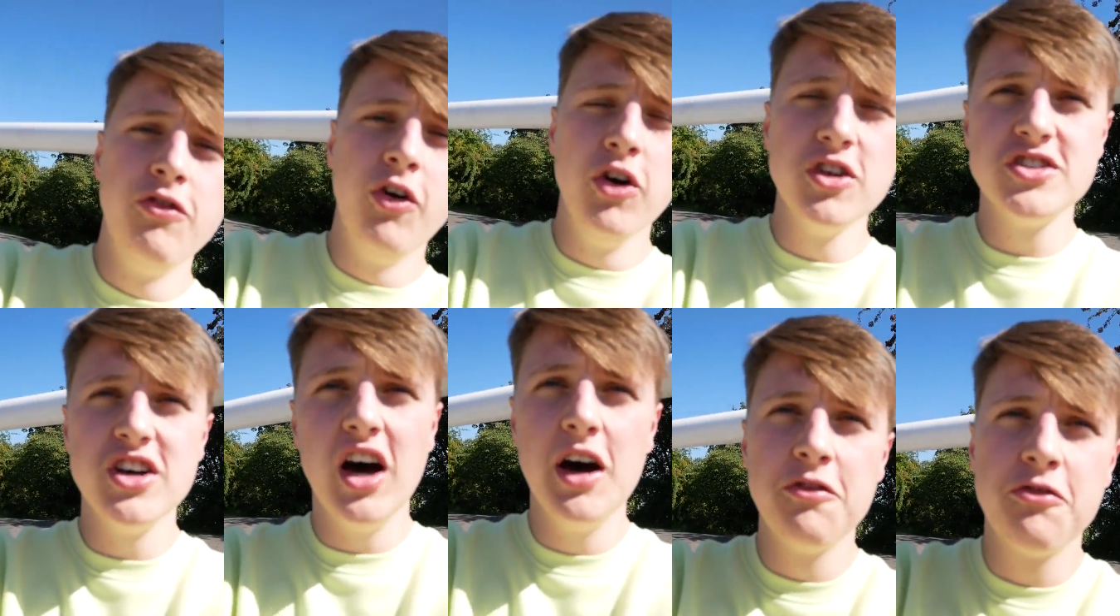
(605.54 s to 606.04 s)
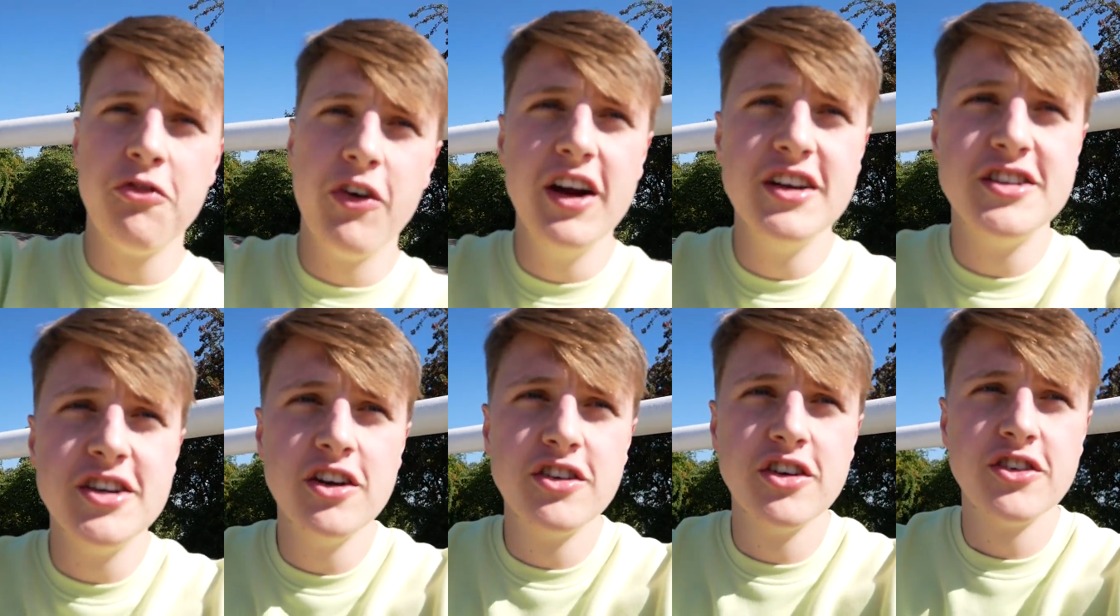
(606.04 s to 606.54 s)
Full-time
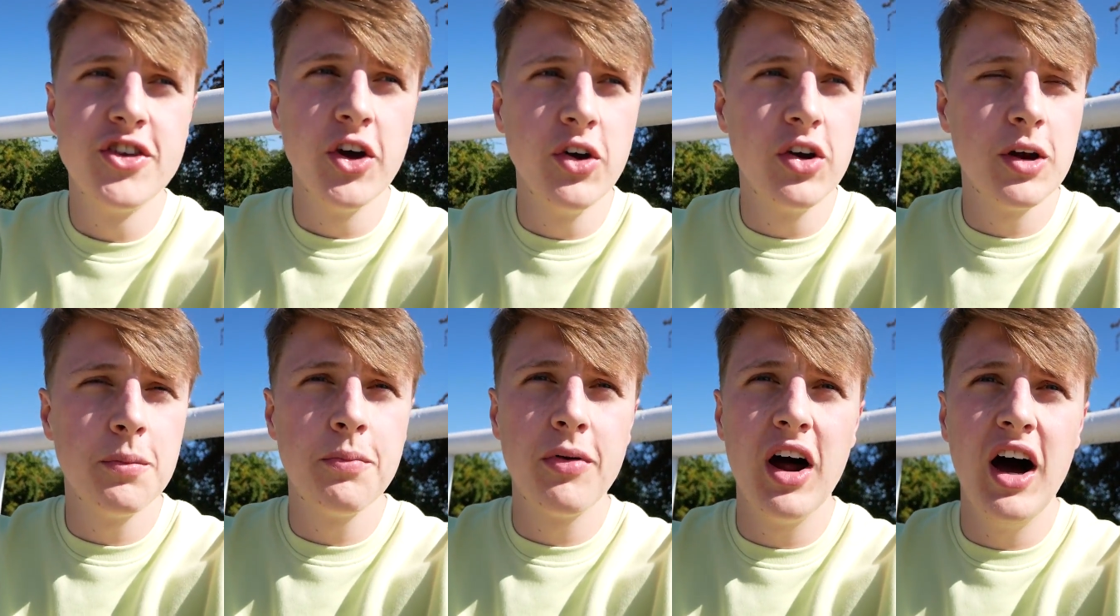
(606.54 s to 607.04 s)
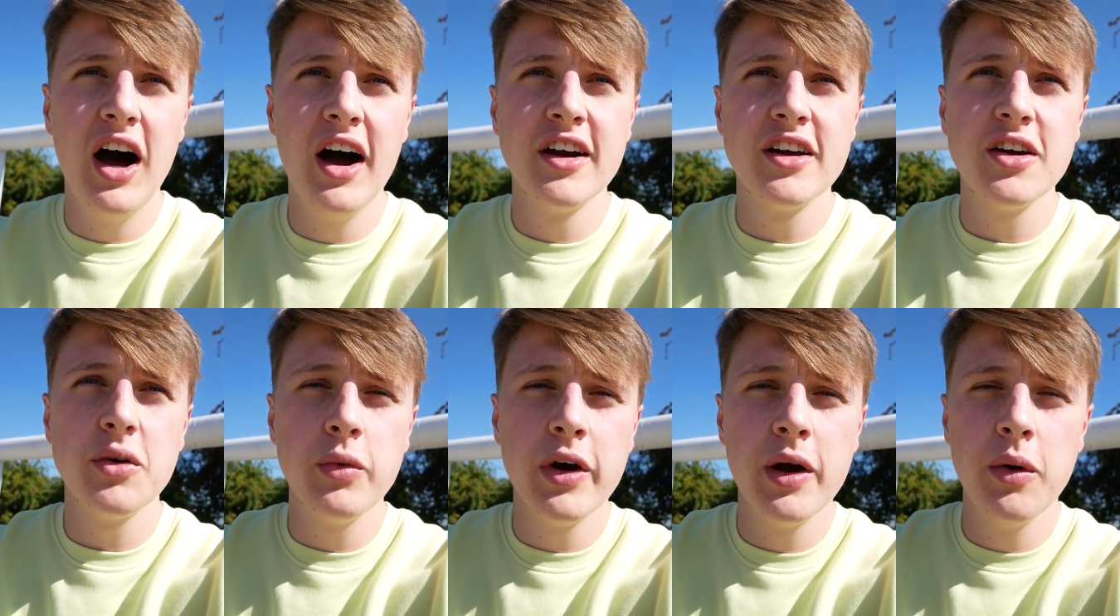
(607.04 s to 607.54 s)
3-2 to Duke La
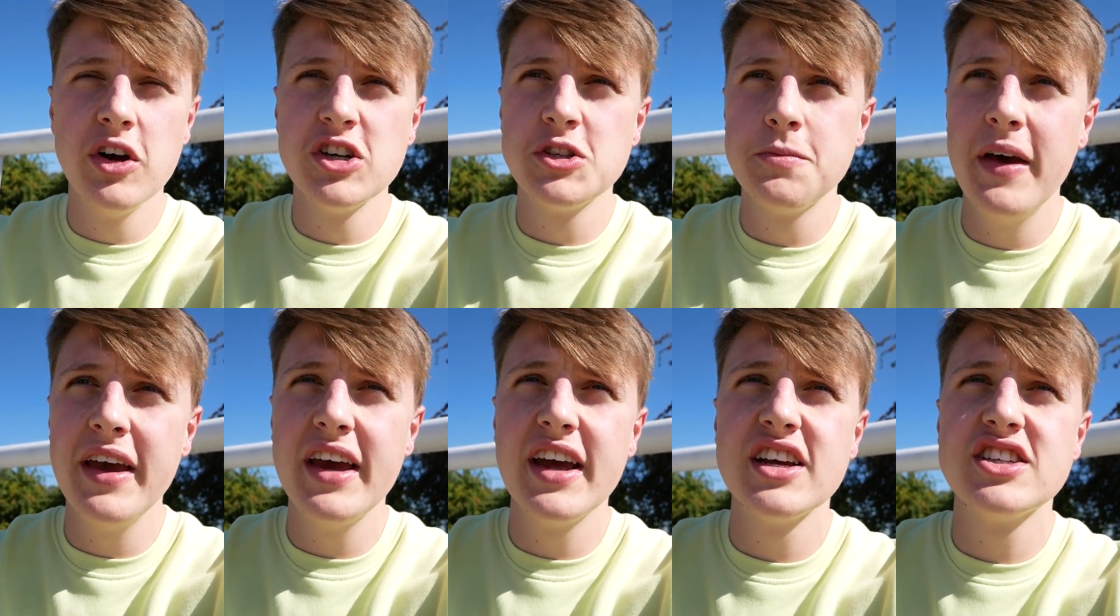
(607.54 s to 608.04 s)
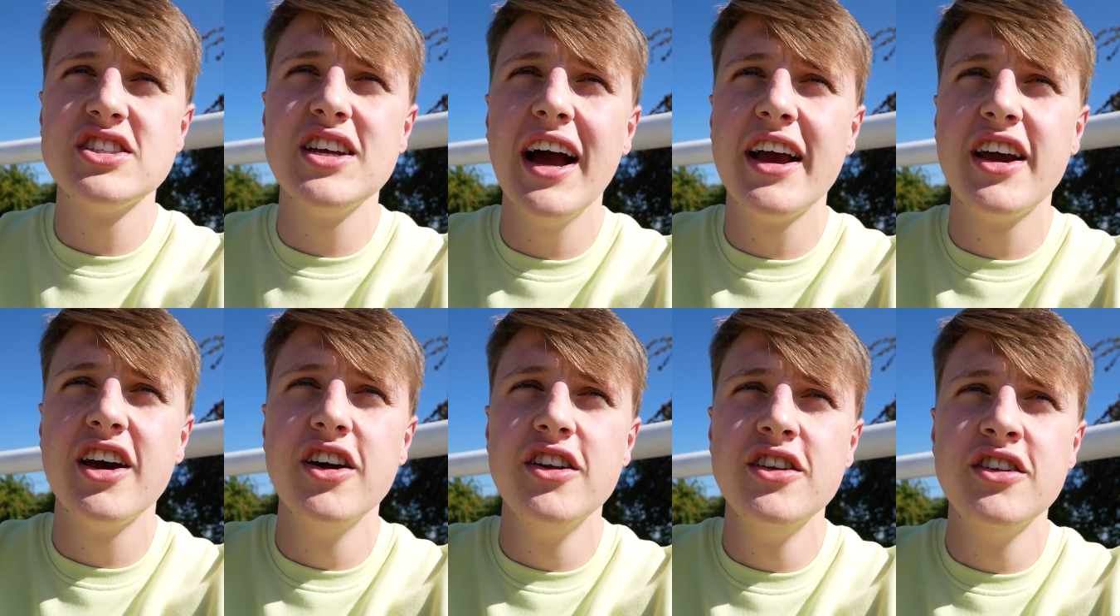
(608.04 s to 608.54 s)
Prague. We will speak in a
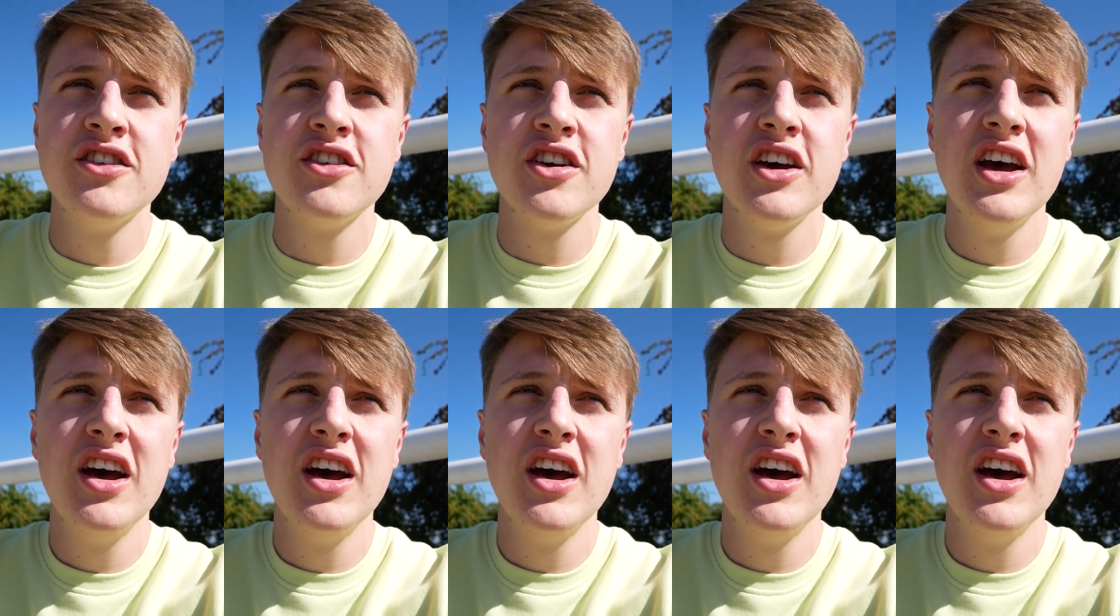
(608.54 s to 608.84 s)
second.